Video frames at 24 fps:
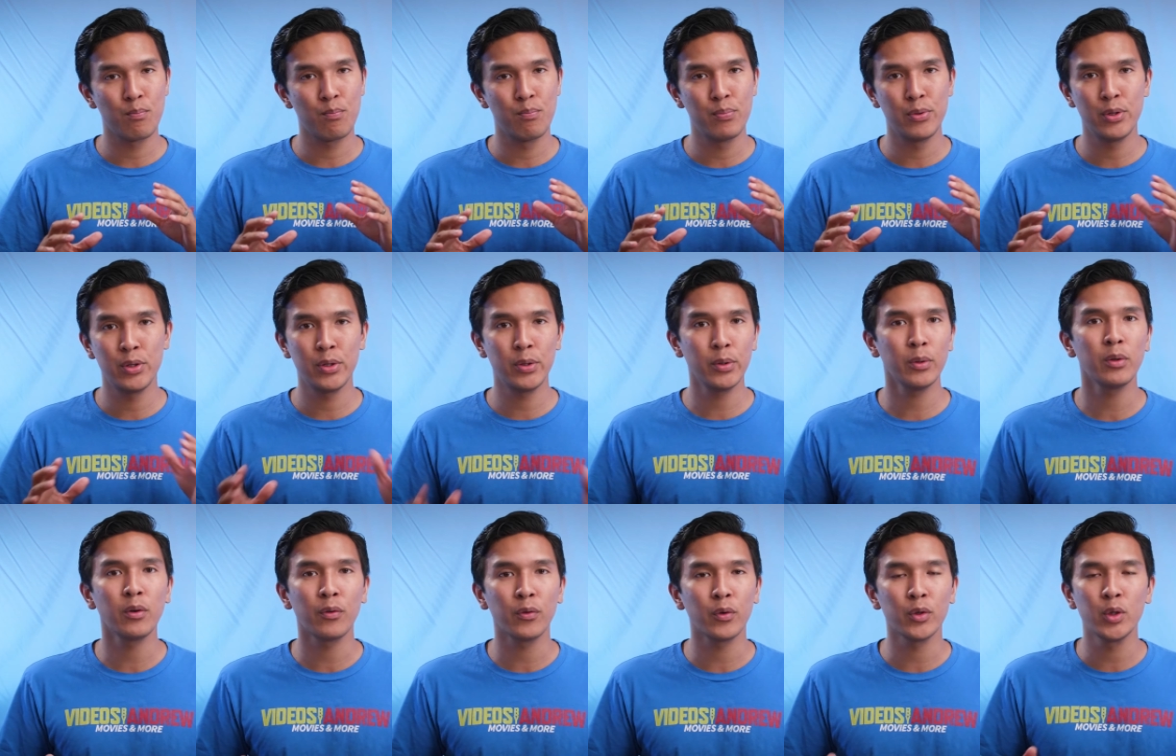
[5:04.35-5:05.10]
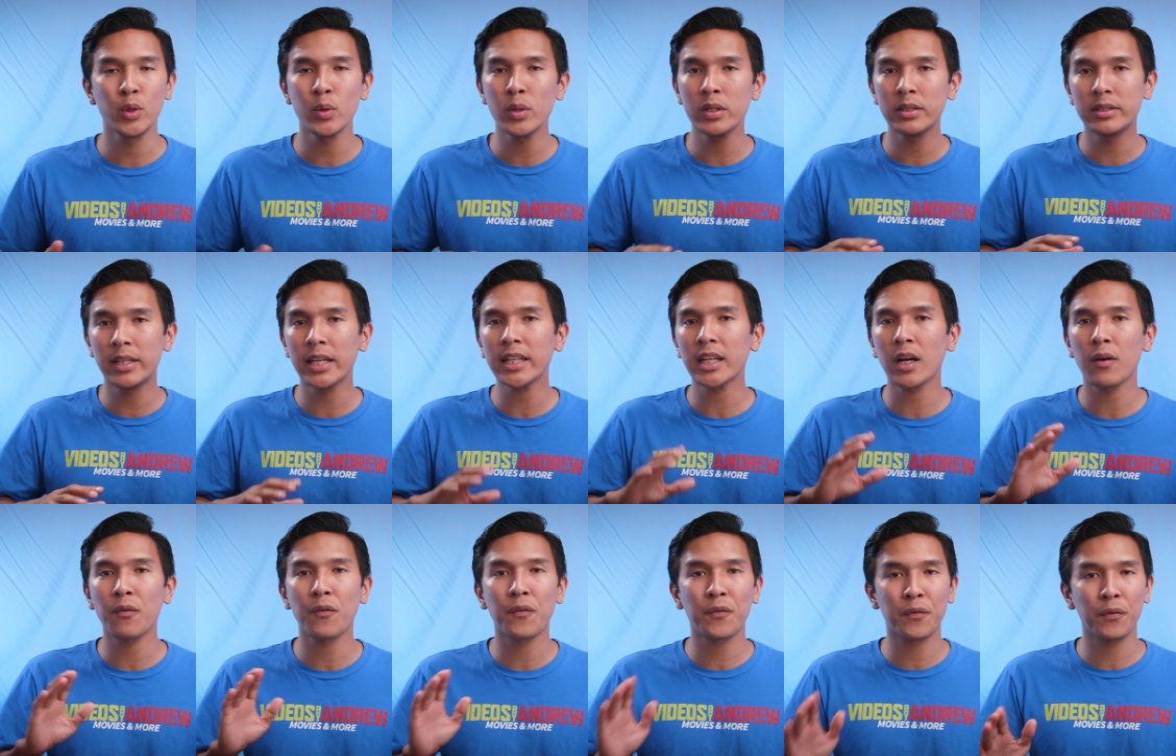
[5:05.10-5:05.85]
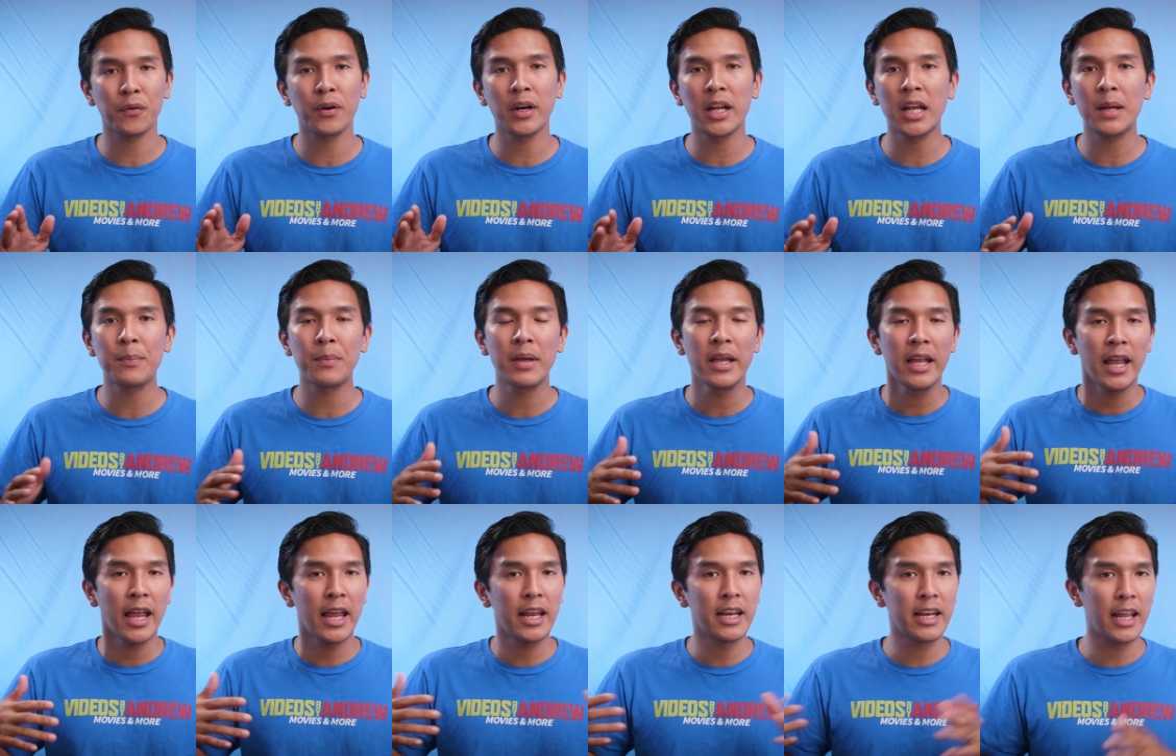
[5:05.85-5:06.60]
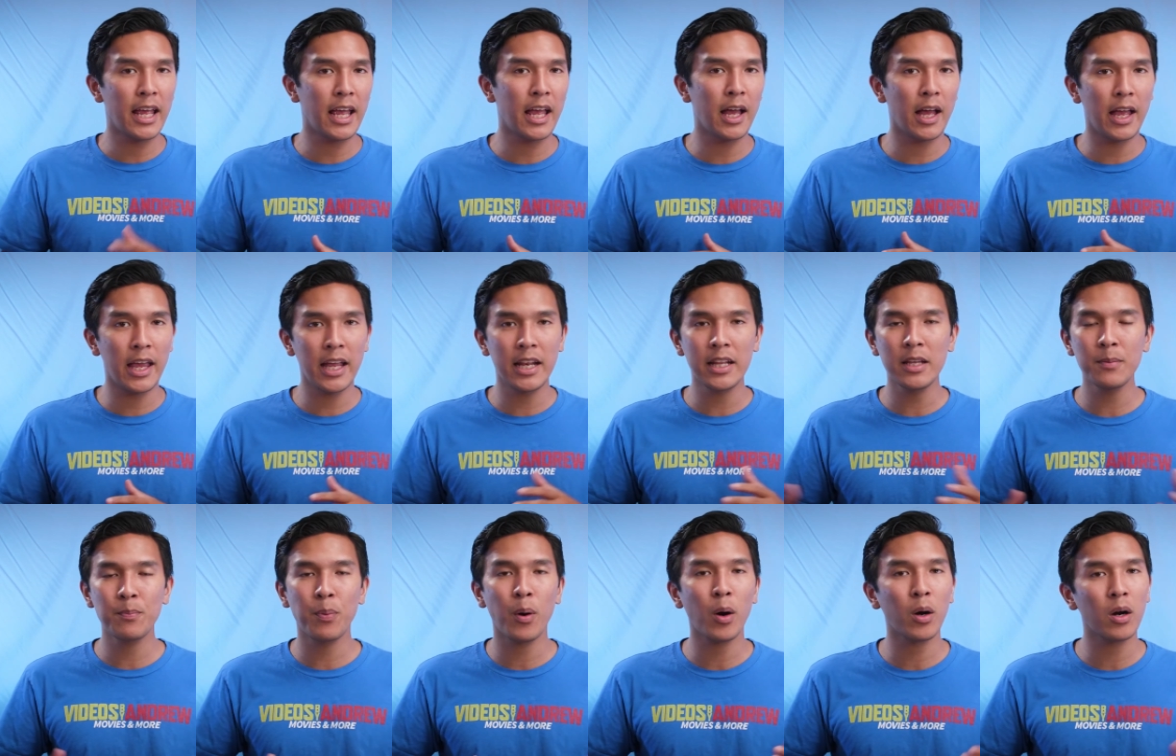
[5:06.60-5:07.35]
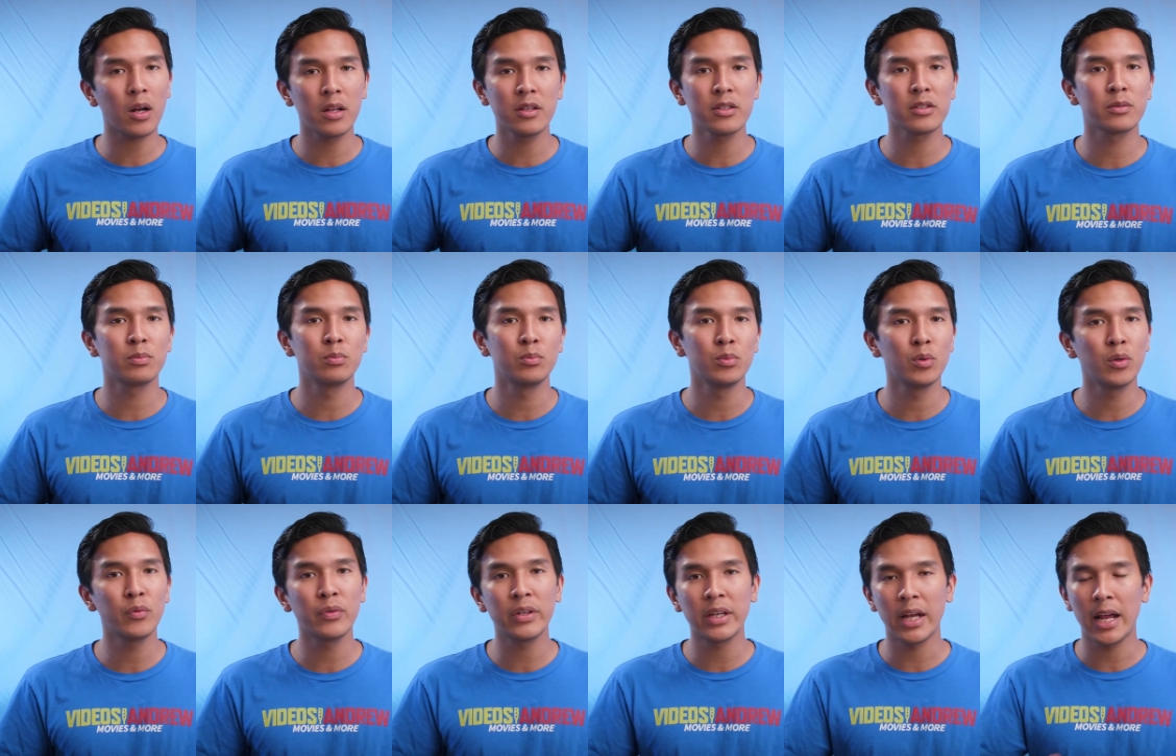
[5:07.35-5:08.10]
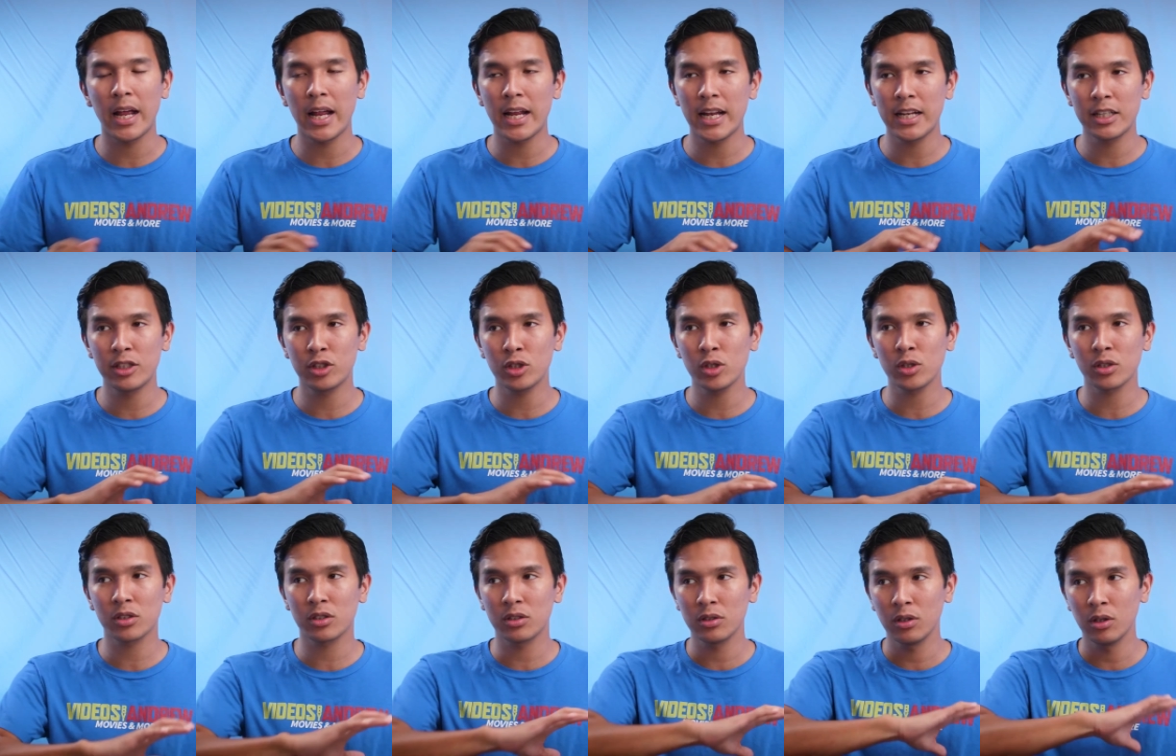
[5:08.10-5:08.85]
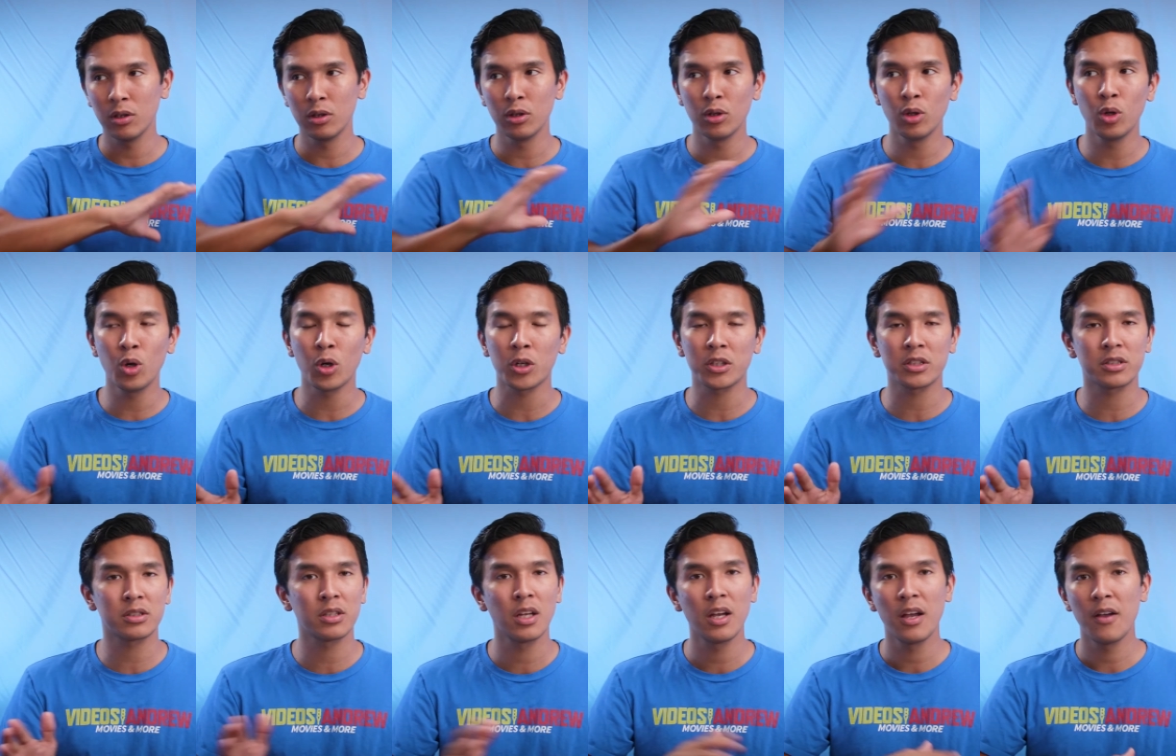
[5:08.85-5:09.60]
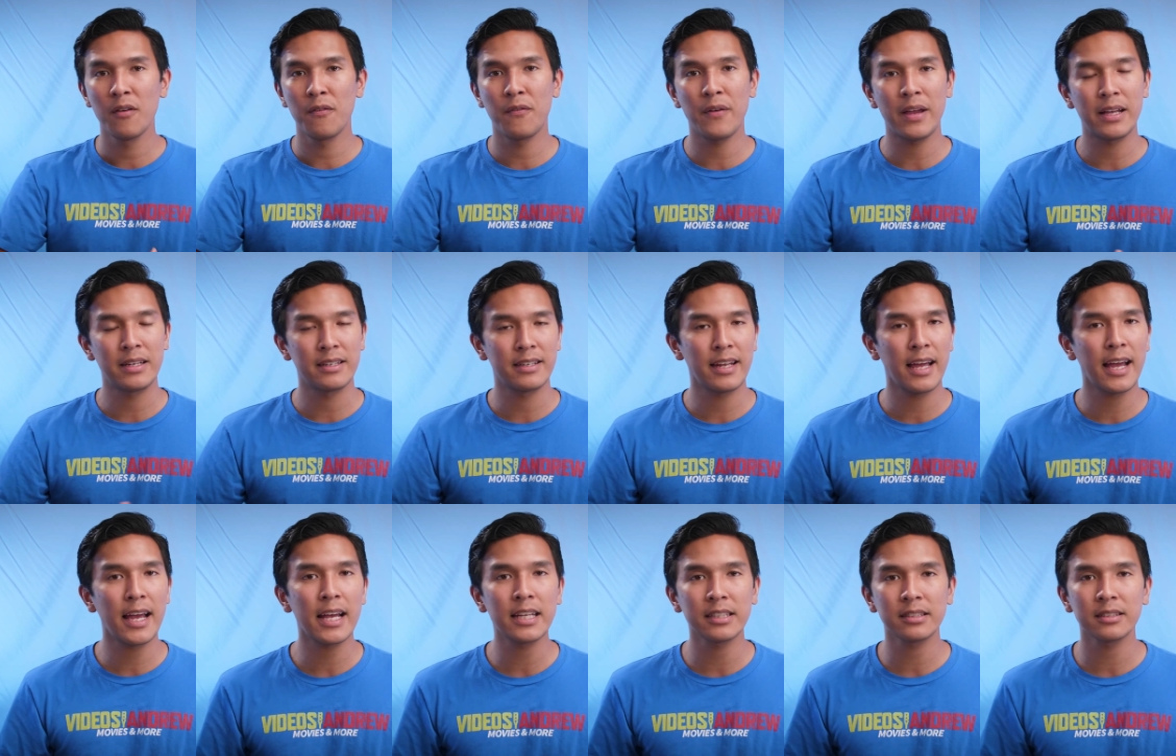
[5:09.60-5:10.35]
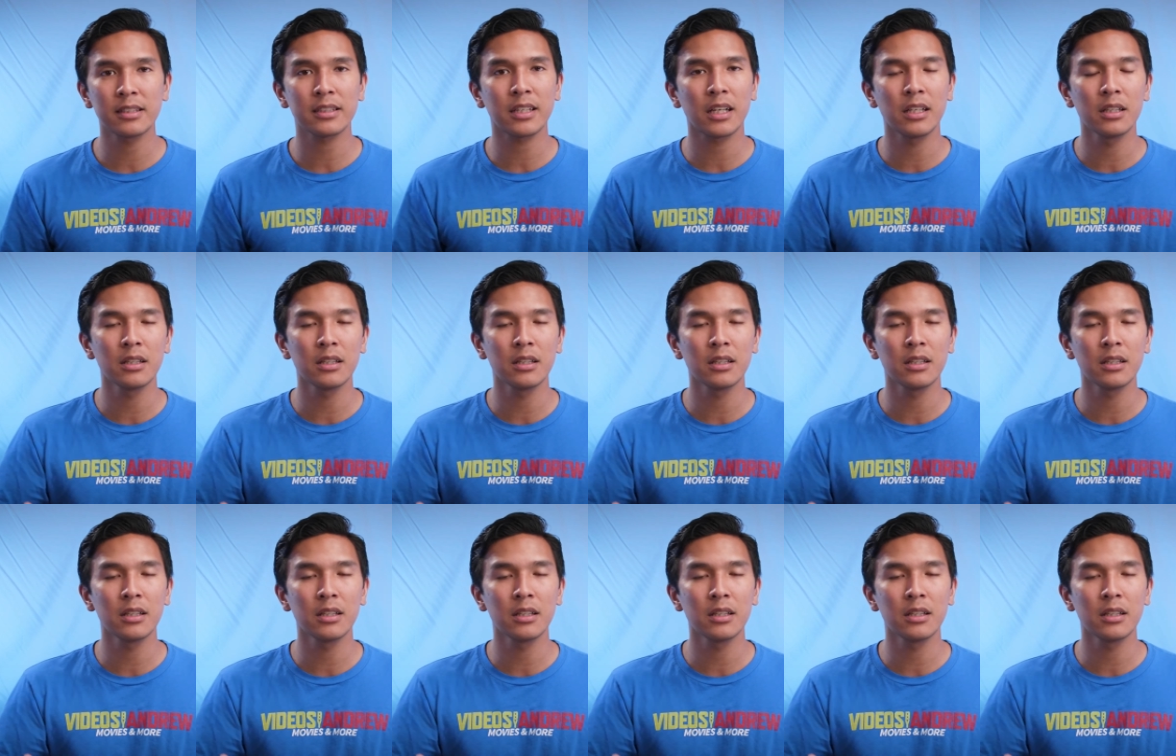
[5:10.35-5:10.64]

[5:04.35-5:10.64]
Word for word: beautiful. You can take a frame and any part of this movie and it just looks fantastic.